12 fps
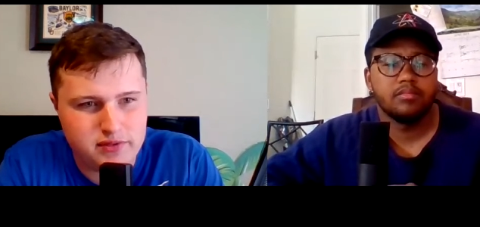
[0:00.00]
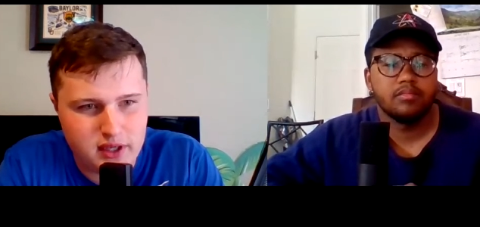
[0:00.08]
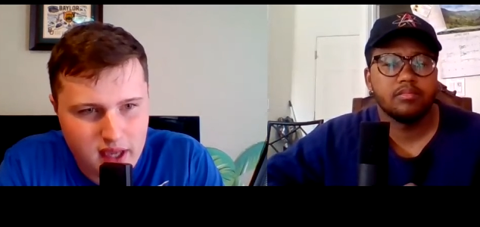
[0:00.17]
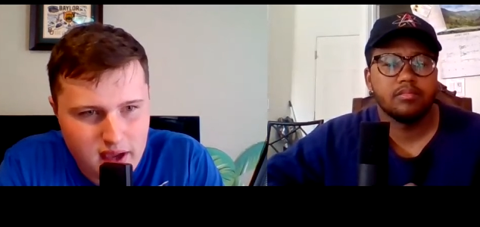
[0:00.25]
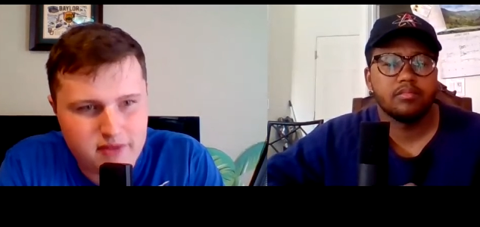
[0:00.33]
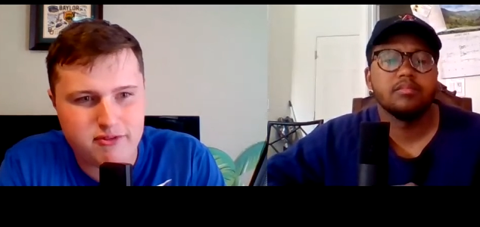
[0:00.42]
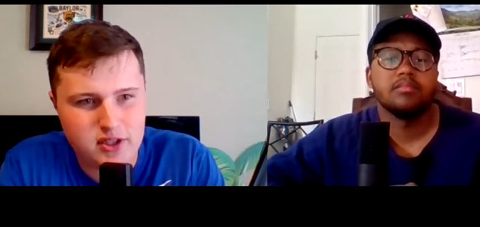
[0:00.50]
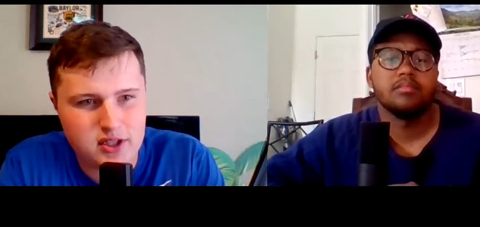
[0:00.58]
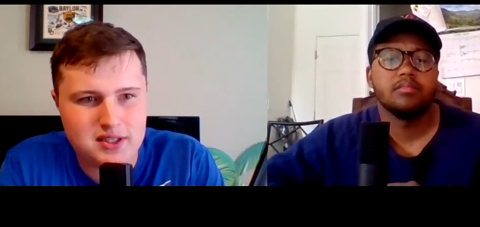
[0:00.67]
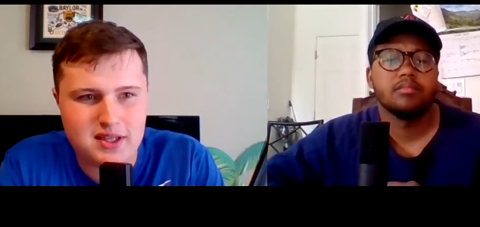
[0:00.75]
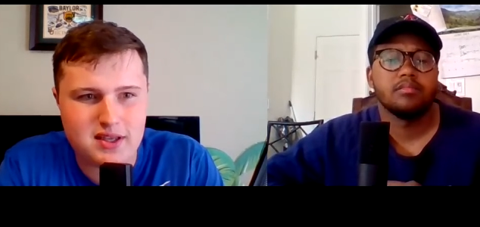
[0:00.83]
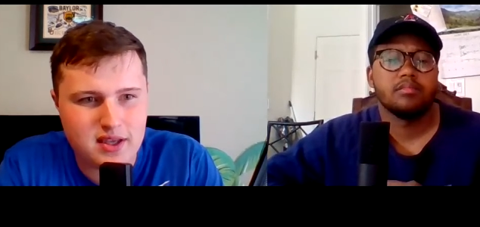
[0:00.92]
Speaker 1: I feel like I
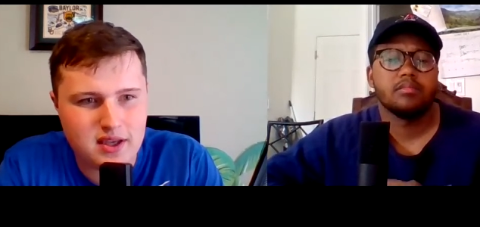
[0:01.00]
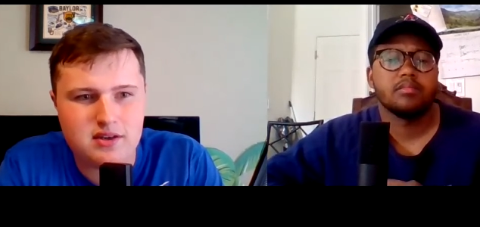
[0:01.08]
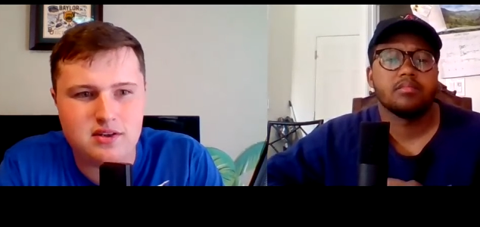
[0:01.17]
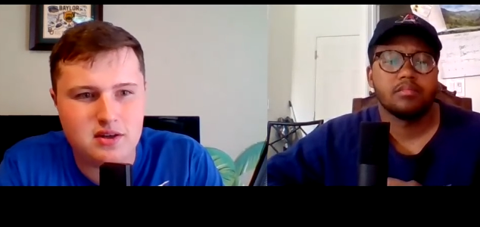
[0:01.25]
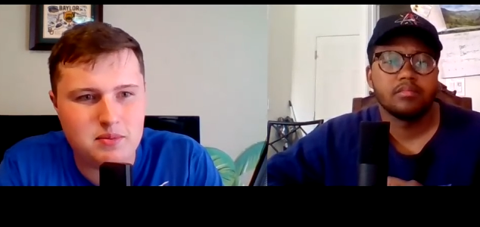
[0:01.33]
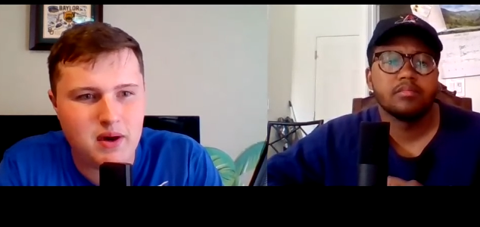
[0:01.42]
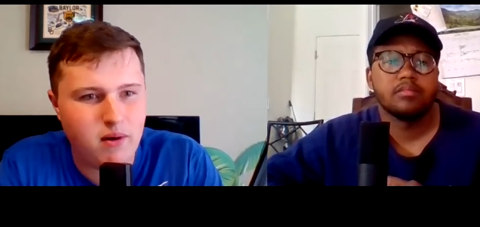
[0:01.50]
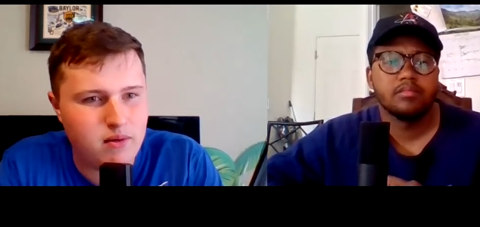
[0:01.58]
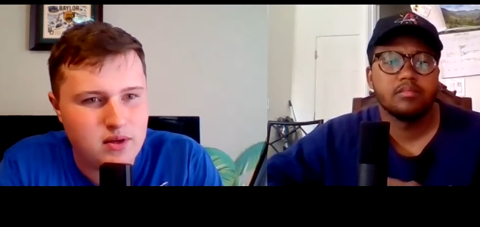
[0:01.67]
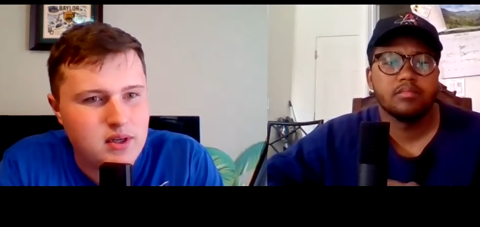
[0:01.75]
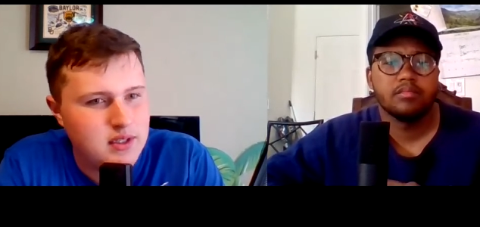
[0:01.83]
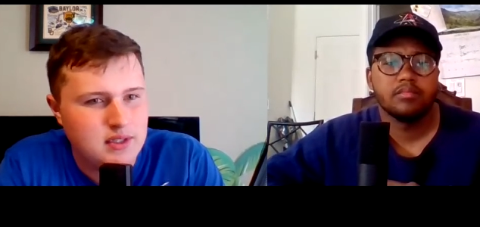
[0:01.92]
feel like they care
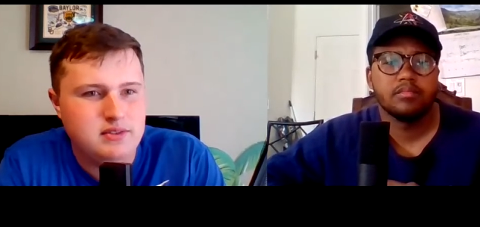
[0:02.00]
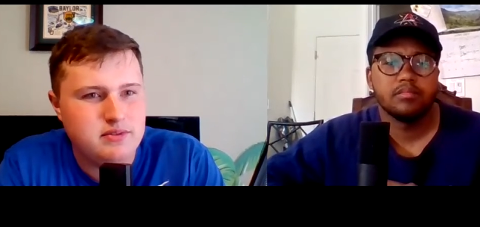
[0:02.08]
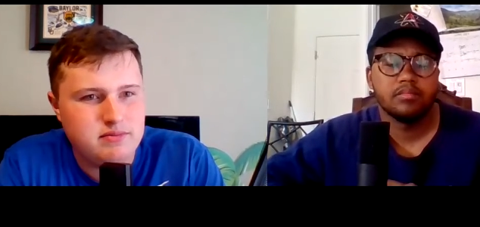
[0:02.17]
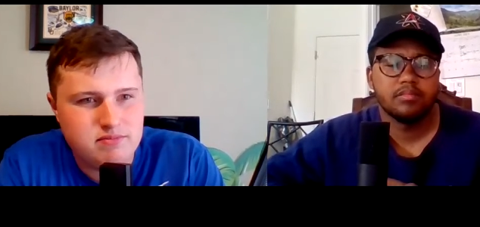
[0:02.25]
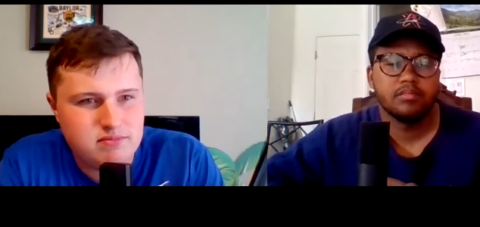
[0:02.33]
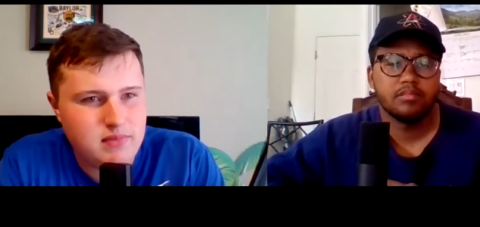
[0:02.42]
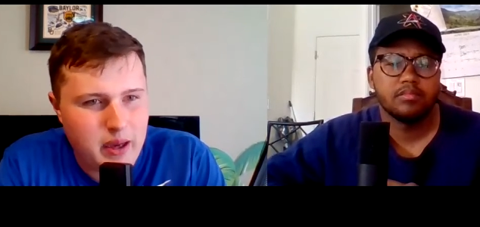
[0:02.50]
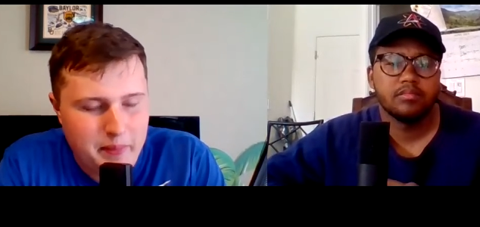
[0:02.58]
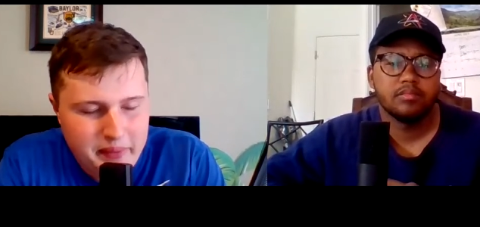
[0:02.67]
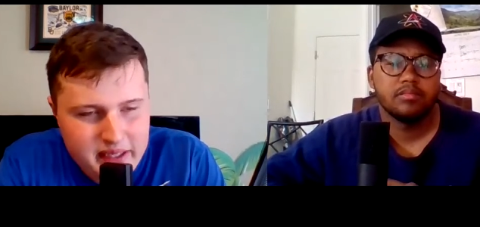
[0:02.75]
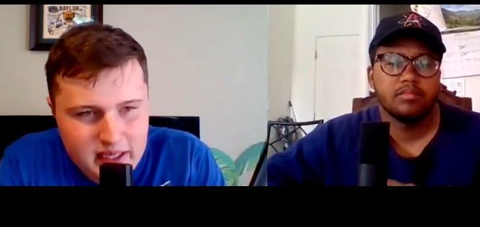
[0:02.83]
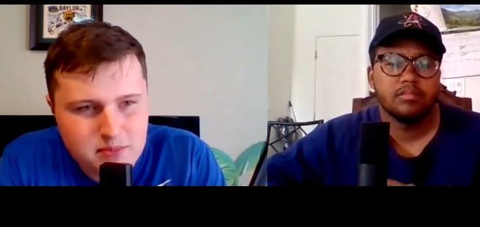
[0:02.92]
about
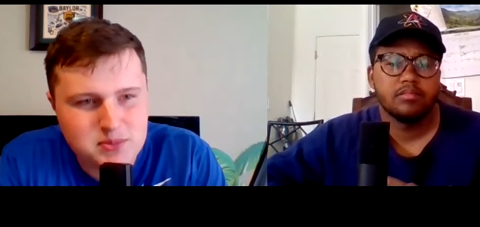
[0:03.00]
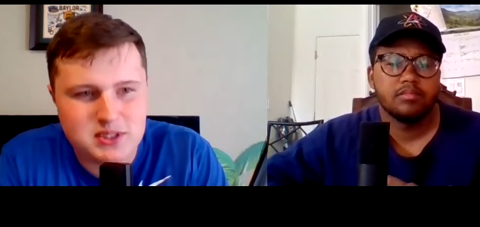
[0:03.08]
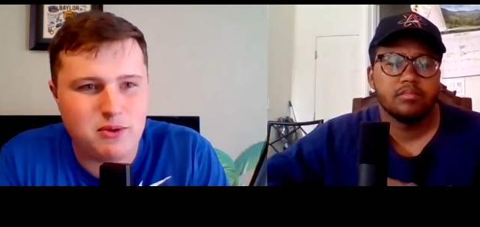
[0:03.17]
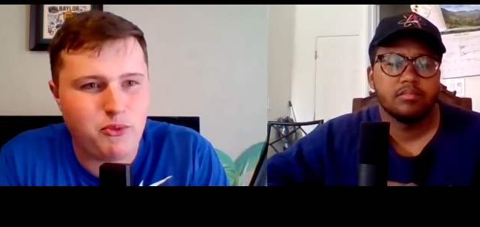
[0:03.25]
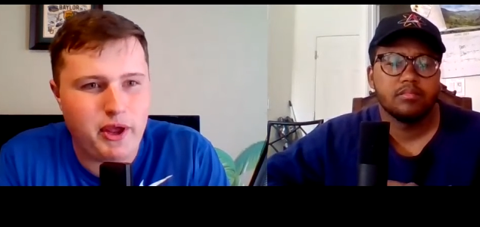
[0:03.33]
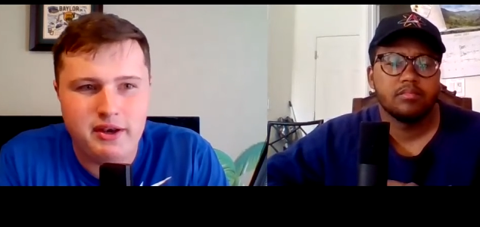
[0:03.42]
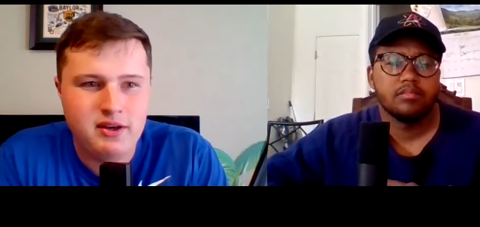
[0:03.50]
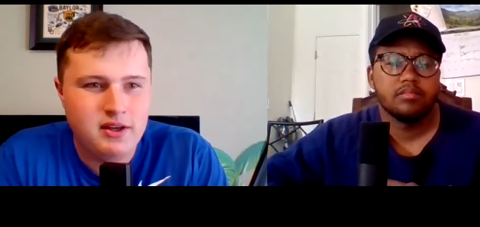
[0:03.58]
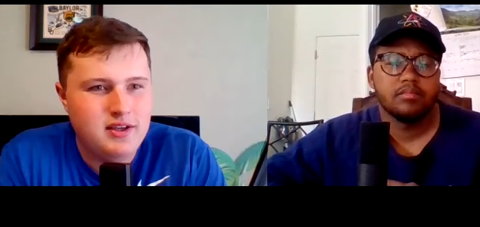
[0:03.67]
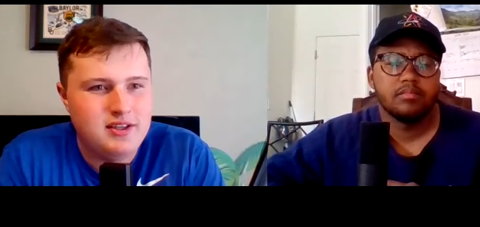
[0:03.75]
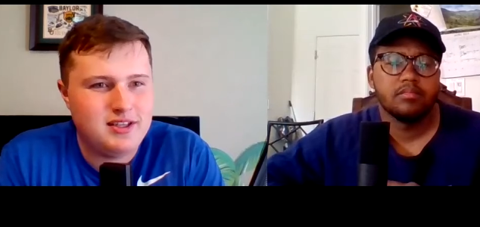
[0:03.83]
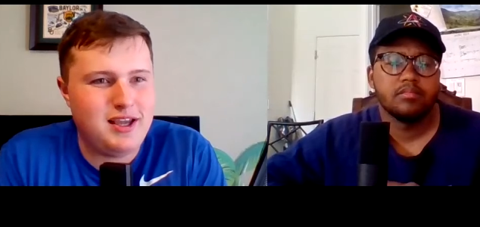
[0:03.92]
how many games they win
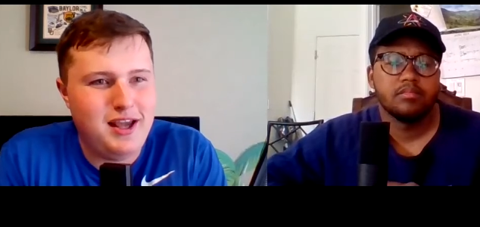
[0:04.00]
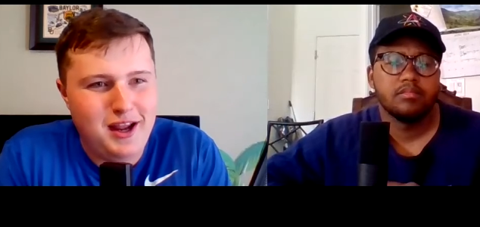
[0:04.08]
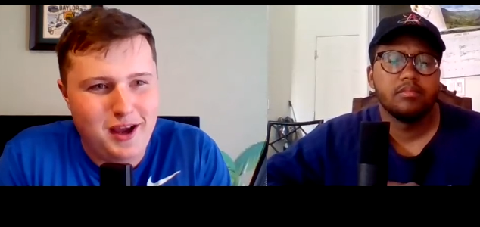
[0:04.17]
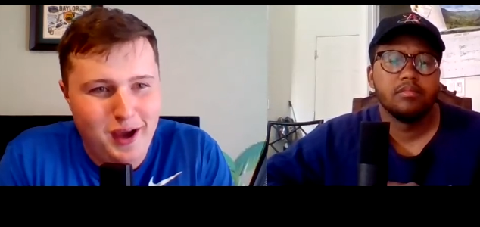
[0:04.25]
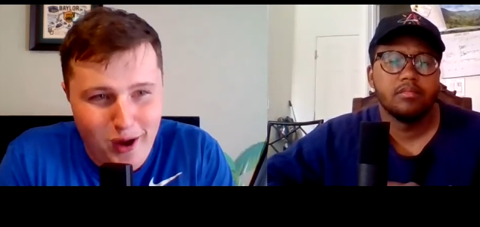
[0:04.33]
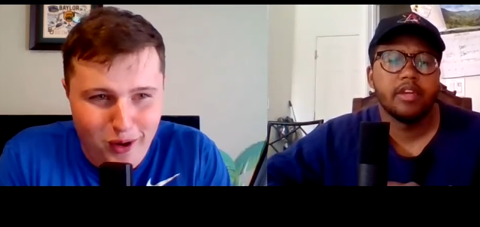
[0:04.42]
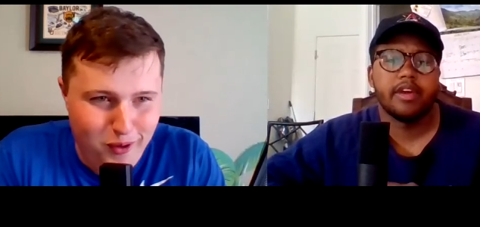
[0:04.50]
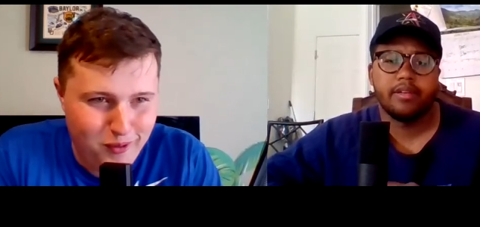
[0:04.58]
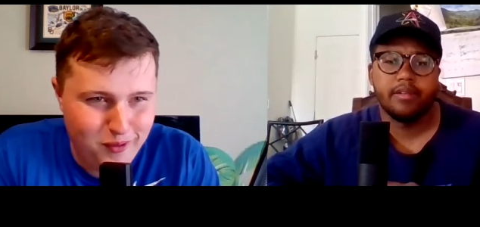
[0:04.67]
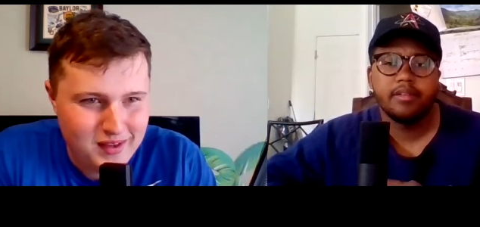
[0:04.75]
you know, yeah.